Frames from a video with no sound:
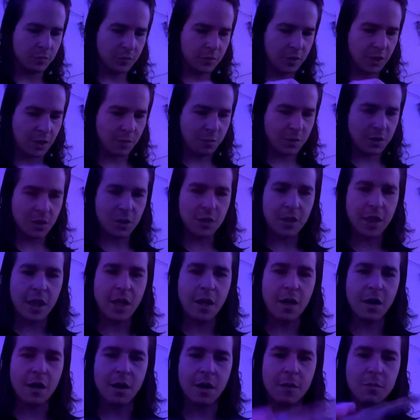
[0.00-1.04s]
I'm still
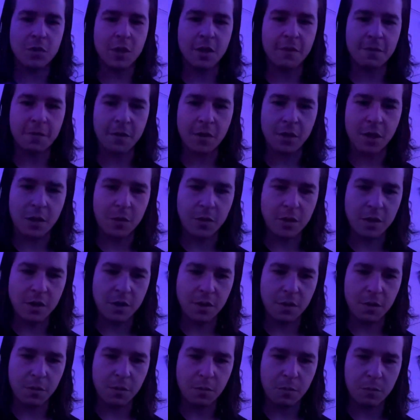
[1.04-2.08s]
here and I'm trying to figure out what to
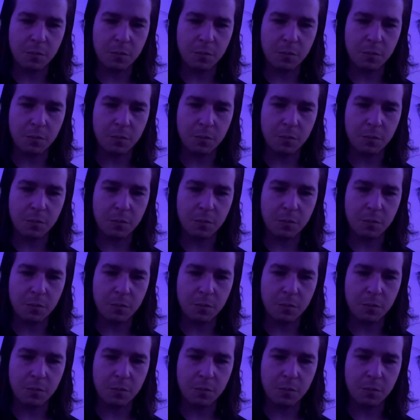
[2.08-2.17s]
do.